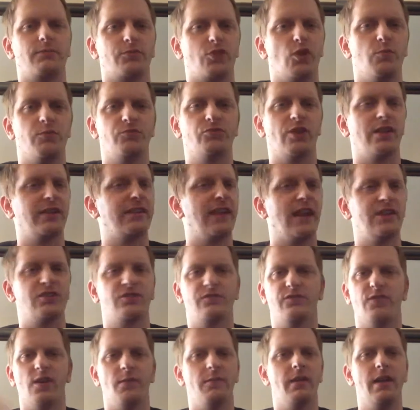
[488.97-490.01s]
Cooper tried to catch it
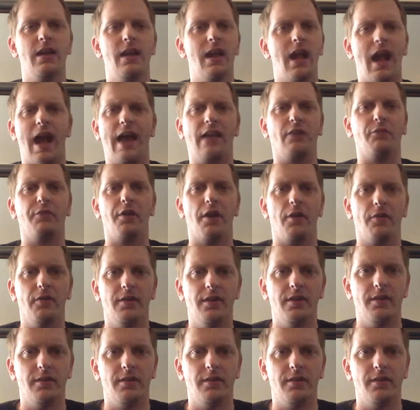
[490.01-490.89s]
from. I don't know.